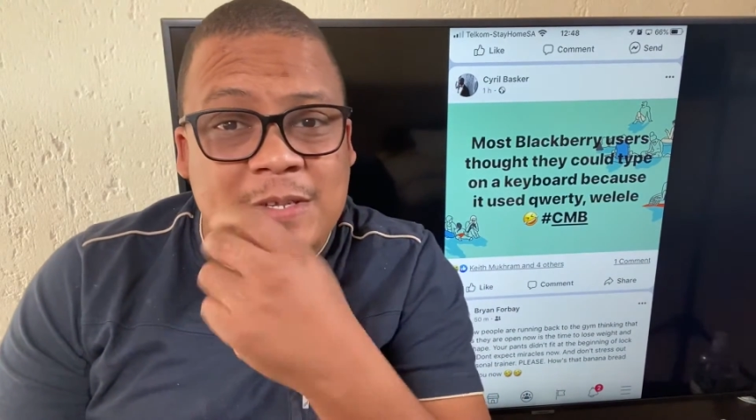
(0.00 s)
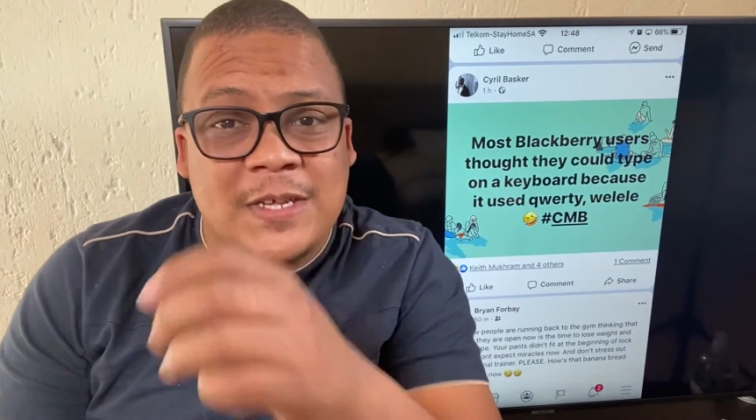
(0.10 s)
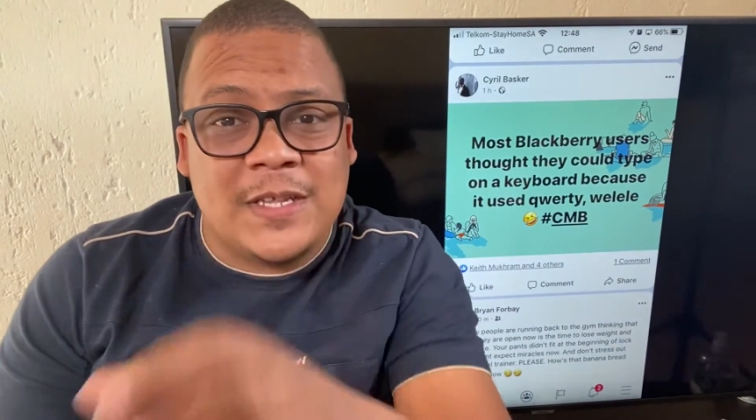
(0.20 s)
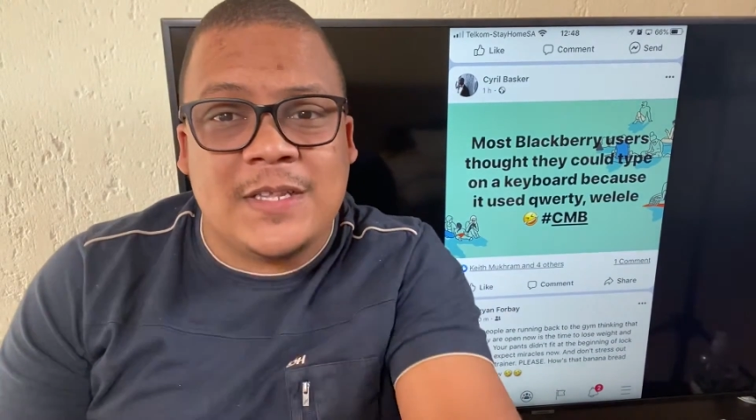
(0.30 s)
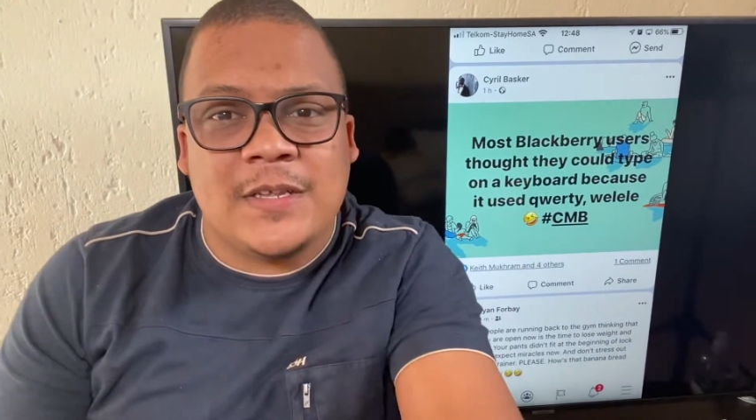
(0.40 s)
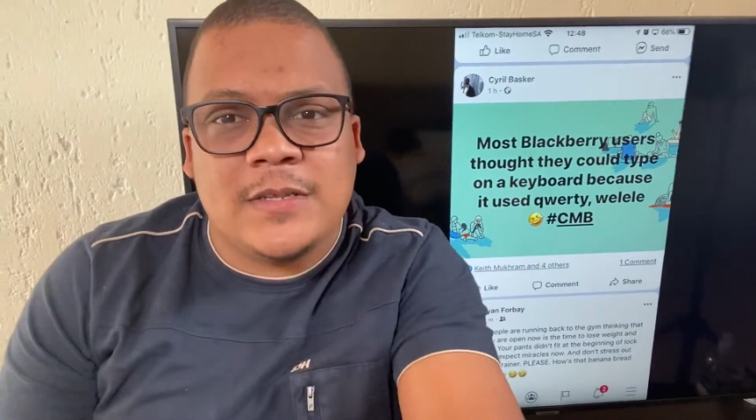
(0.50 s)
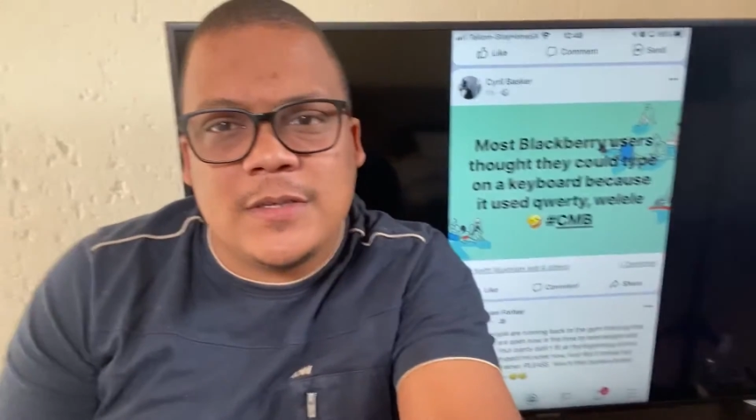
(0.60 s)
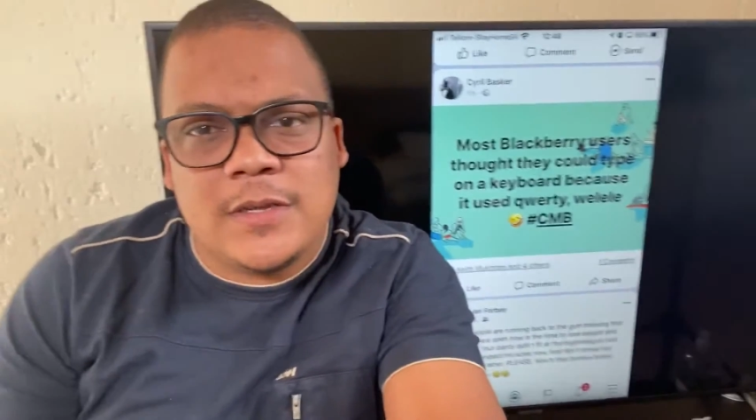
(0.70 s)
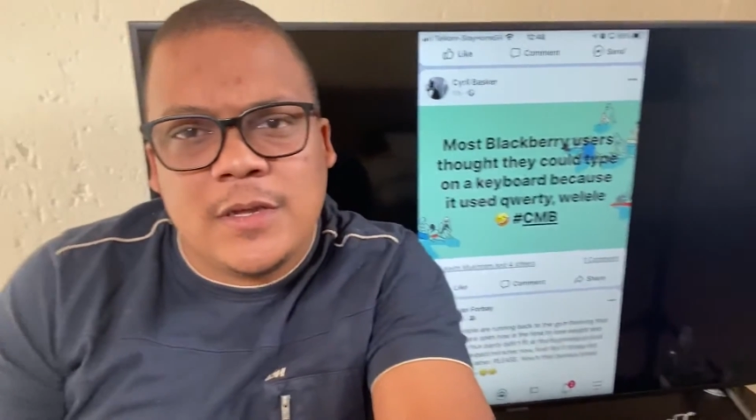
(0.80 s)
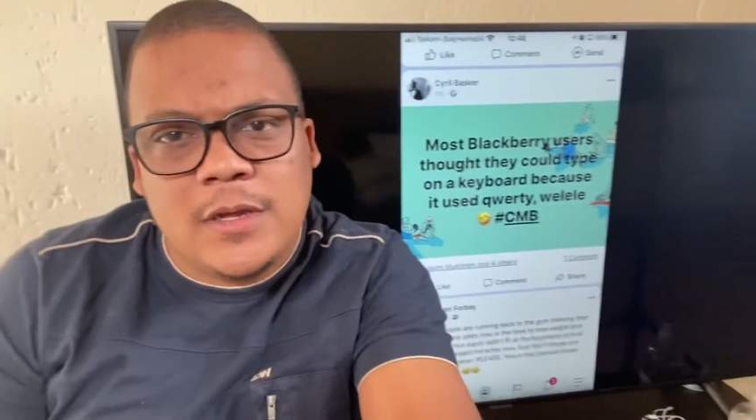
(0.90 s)
sentence.
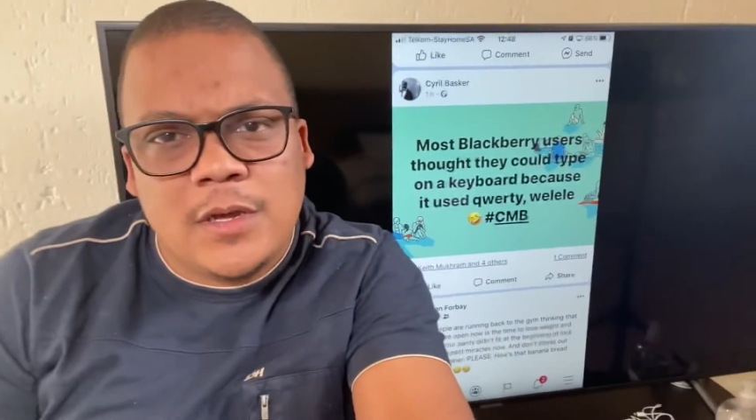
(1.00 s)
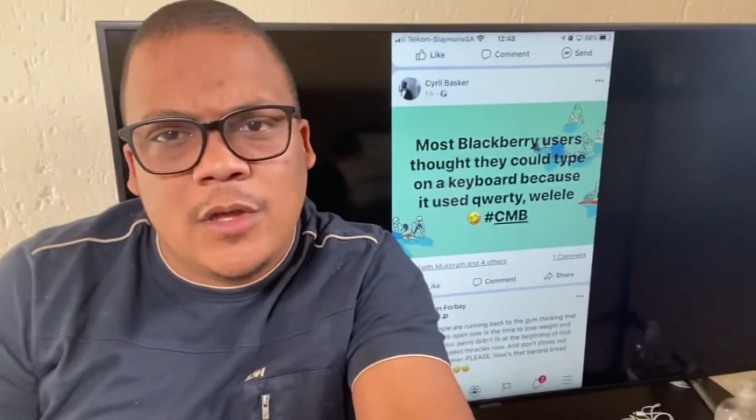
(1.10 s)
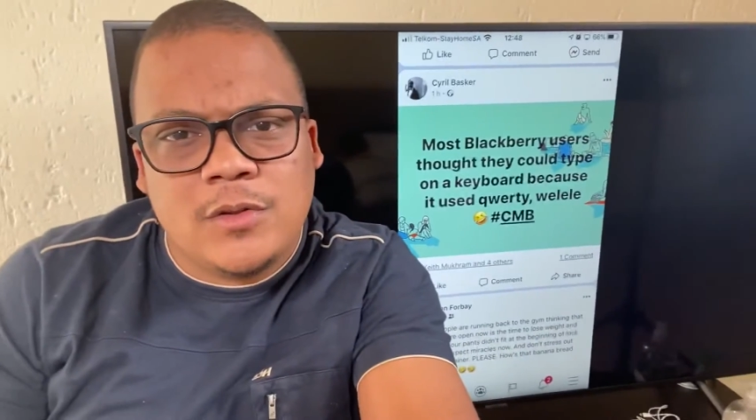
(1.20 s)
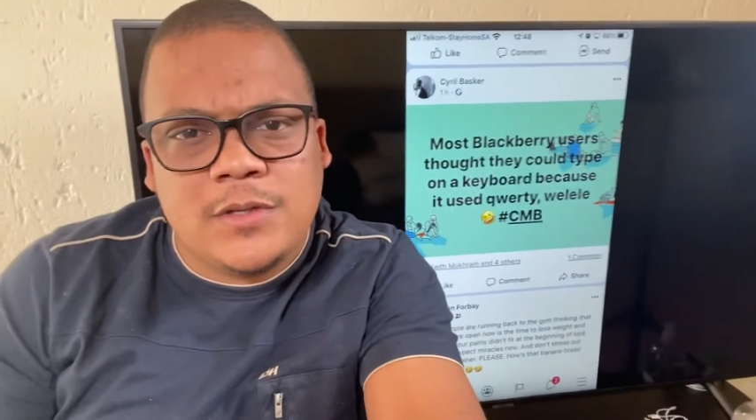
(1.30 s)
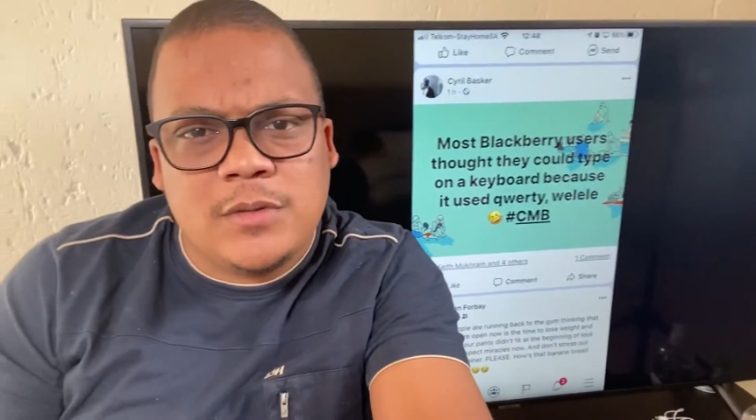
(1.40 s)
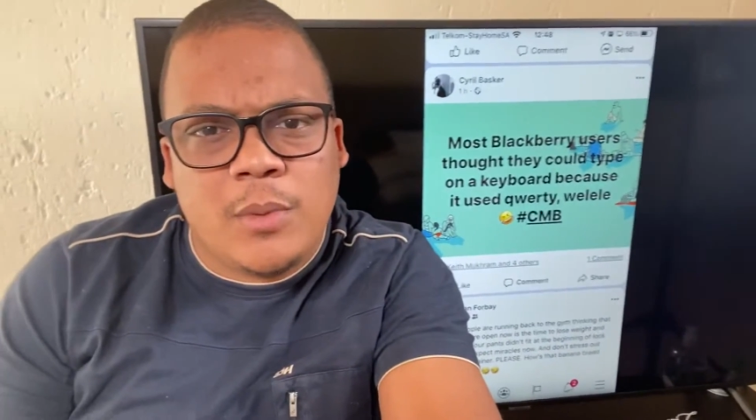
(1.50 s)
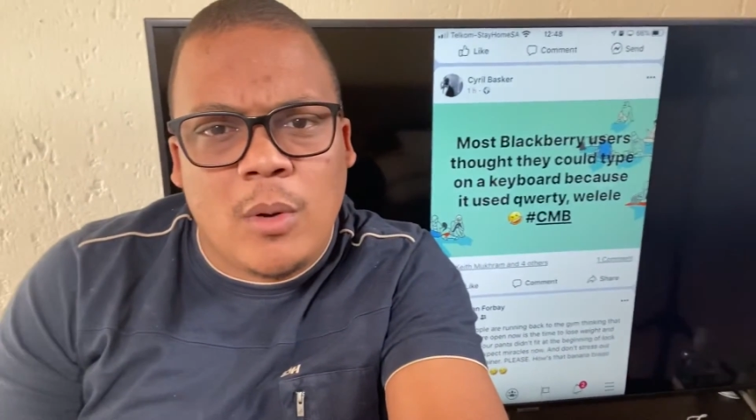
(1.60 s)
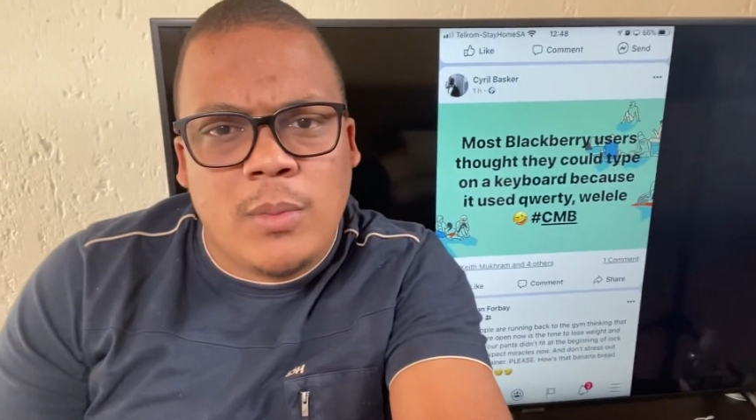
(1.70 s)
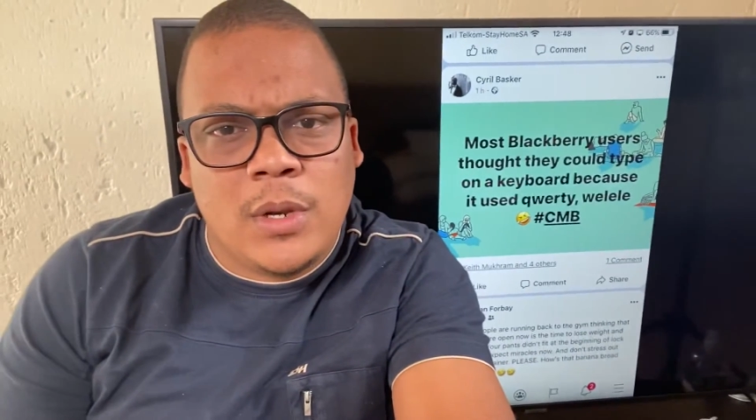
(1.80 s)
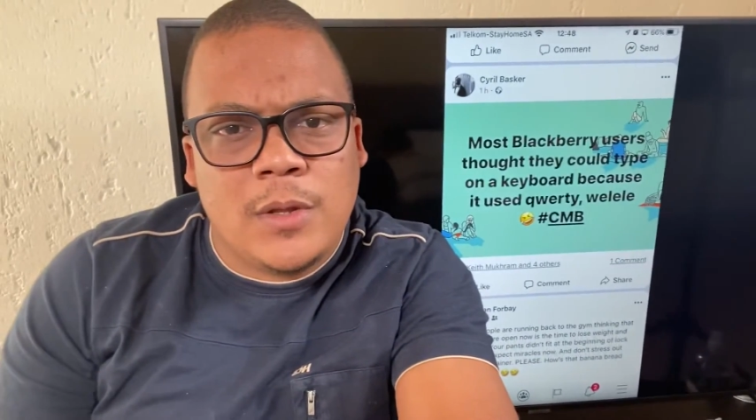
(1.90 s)
Can you all see
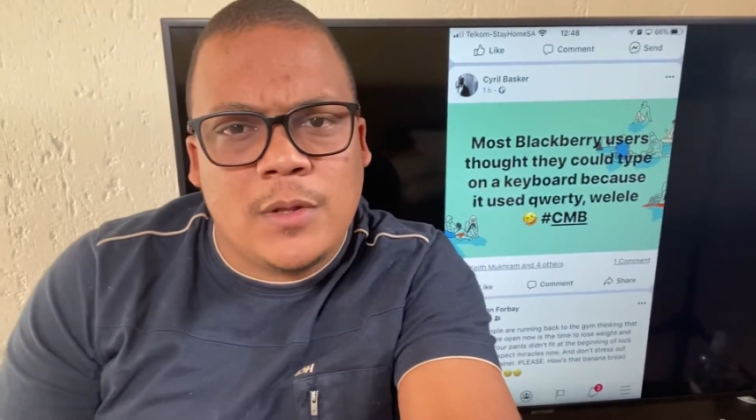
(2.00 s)
properly?